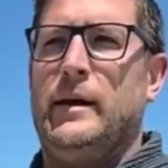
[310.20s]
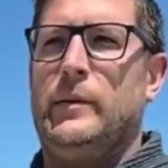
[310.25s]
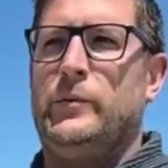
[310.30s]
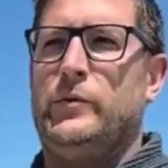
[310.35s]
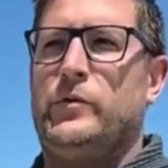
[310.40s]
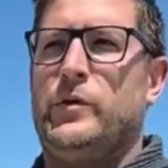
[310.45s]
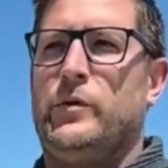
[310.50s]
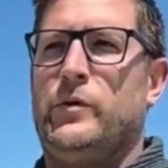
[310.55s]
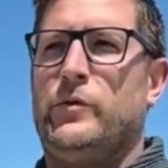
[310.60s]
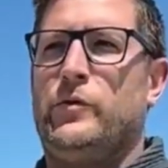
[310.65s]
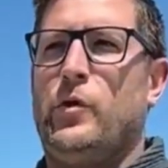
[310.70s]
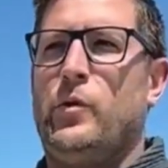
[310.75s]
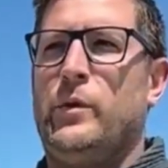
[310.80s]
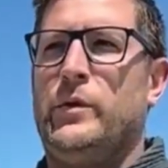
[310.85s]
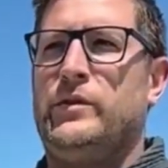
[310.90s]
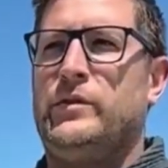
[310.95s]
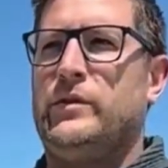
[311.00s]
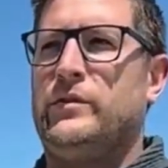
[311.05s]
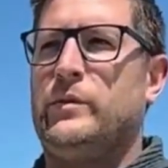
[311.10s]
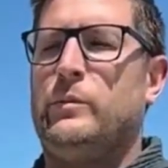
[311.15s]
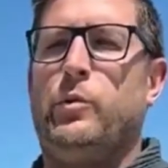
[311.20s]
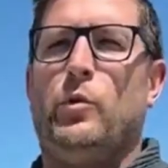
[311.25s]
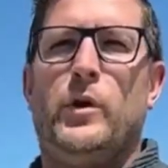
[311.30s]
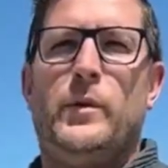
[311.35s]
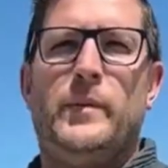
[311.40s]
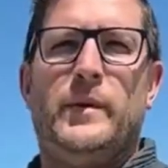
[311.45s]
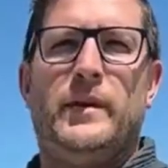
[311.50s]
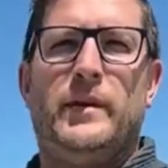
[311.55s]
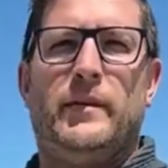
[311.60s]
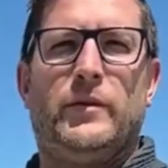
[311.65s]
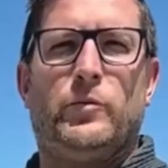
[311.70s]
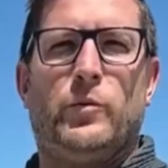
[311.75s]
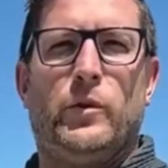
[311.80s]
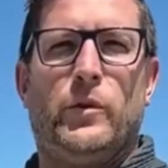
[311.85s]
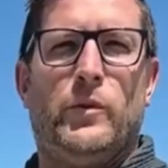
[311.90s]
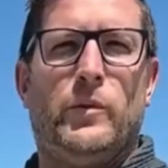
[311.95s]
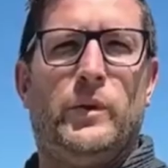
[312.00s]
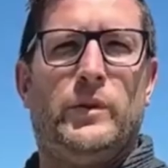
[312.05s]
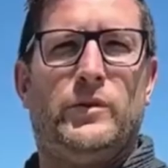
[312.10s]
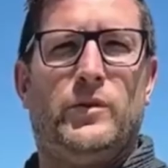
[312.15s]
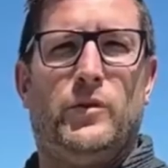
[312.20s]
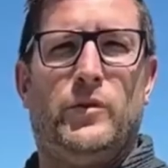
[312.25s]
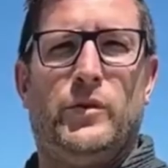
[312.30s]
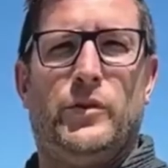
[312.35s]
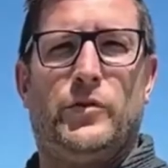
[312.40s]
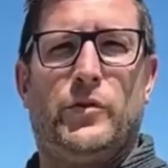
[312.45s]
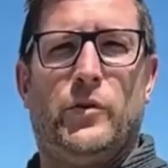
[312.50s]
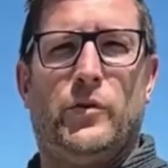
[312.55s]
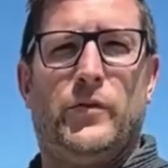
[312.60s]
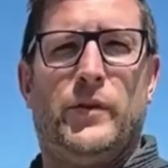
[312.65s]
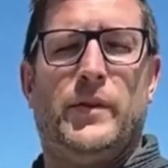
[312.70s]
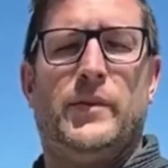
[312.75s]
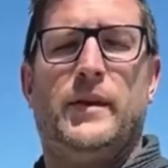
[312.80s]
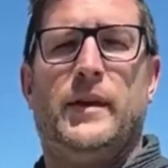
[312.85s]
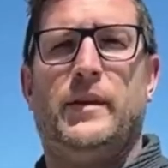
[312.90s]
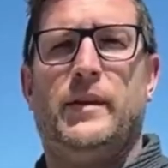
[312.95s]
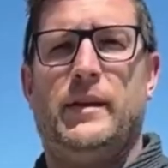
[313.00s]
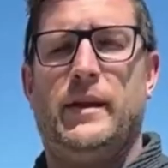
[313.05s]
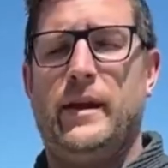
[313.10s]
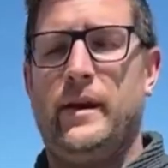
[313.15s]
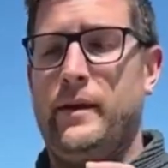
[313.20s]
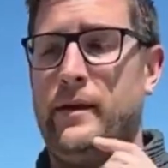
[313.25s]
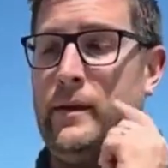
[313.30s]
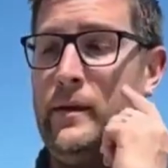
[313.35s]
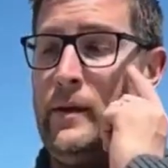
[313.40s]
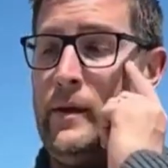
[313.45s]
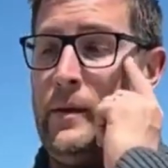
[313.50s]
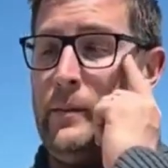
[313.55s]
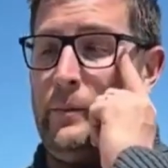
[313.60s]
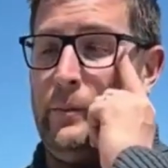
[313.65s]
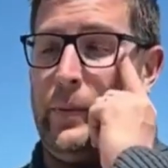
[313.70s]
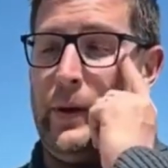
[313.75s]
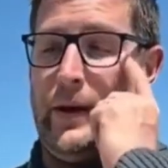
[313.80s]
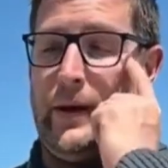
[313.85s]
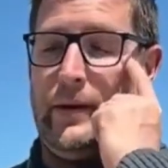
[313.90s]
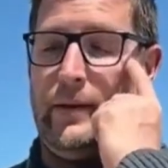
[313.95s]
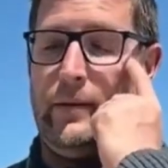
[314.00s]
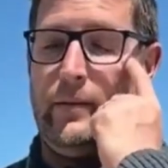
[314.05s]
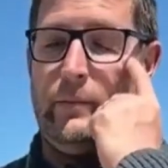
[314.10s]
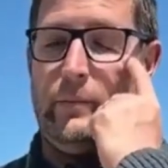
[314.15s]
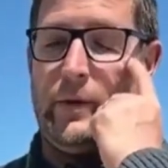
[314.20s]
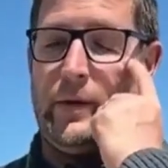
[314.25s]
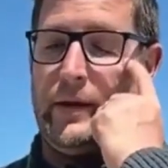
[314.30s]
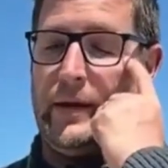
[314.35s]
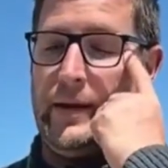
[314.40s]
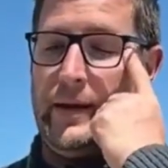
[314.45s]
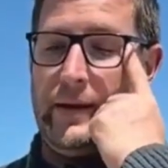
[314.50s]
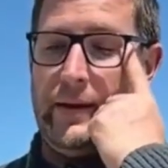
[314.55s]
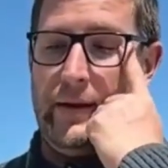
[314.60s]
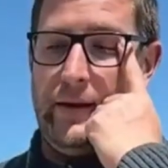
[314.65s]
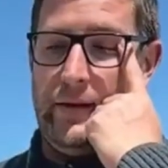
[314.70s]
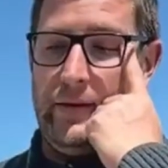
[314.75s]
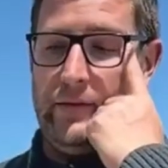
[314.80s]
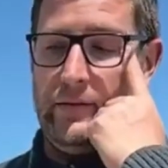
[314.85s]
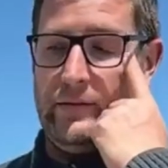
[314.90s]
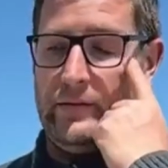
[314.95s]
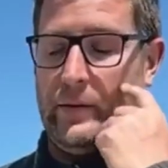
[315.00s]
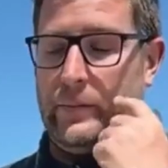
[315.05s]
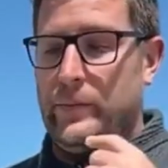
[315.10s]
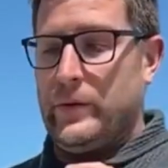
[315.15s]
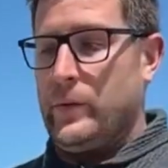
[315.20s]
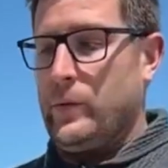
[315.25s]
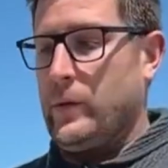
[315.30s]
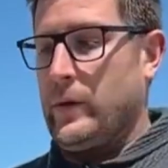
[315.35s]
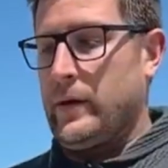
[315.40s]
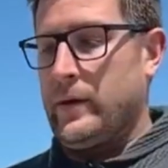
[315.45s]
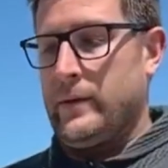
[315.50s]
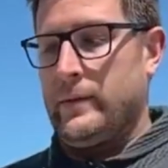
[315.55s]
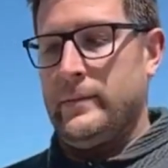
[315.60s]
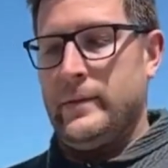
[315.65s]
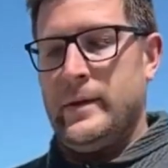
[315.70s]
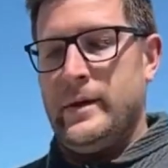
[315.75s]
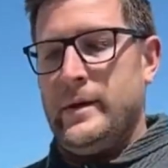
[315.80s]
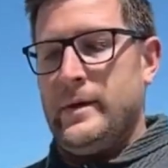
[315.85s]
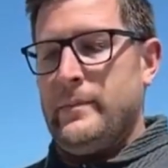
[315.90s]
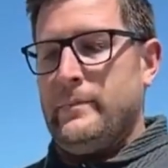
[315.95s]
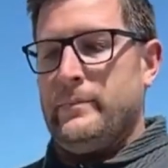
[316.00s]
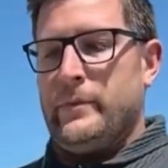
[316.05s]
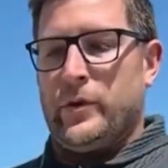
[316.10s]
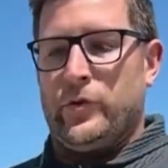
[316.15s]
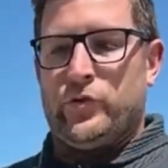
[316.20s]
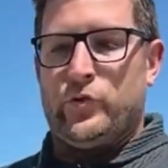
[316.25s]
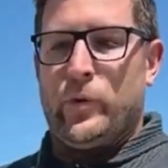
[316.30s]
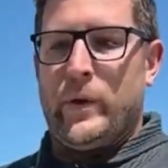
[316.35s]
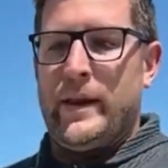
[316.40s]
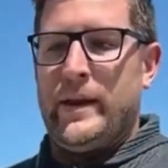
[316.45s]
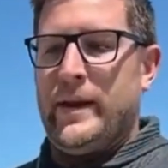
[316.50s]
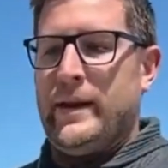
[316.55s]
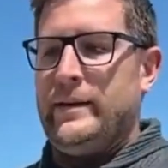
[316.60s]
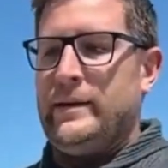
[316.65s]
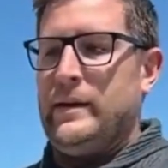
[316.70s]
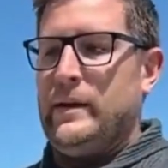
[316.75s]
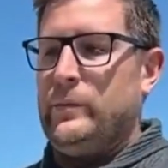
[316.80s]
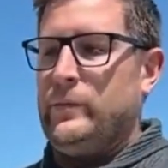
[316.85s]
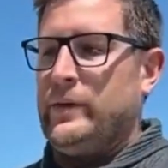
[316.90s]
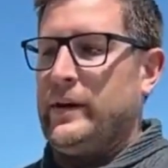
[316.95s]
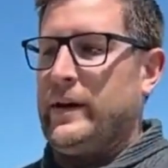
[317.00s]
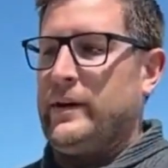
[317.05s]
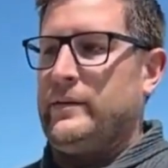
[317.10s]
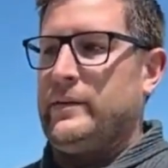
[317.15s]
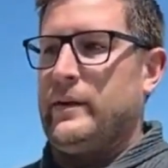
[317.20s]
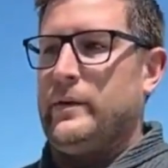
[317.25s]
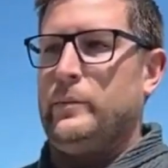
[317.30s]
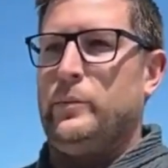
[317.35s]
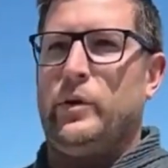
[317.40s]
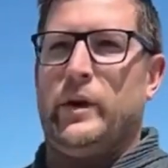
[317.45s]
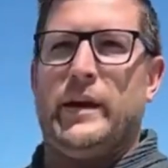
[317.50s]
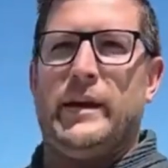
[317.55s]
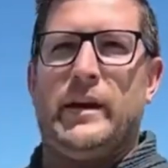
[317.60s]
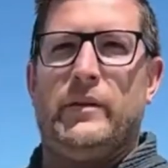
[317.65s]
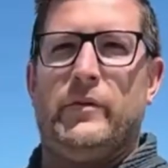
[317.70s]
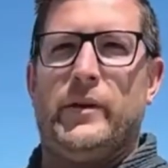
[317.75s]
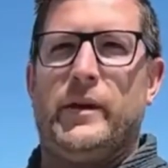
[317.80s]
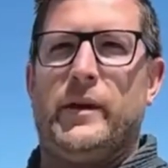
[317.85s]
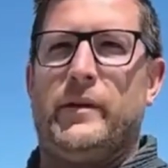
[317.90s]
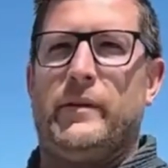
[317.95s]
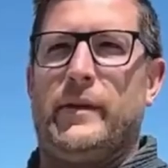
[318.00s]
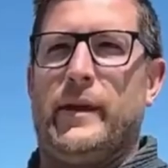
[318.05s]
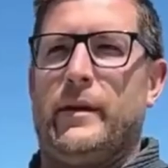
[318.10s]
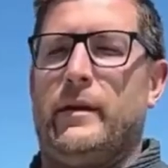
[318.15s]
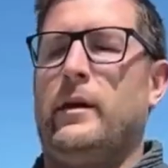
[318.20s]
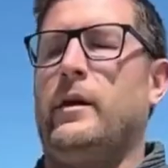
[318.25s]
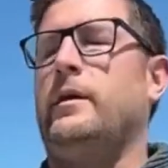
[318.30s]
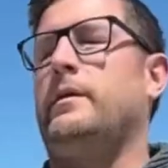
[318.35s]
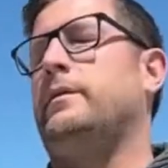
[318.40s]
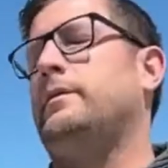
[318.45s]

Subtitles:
So there's always disappointment unless we're the ones holding the trophy at the end of the day. But again, it is something where there's 29 teams that get to complain every year that,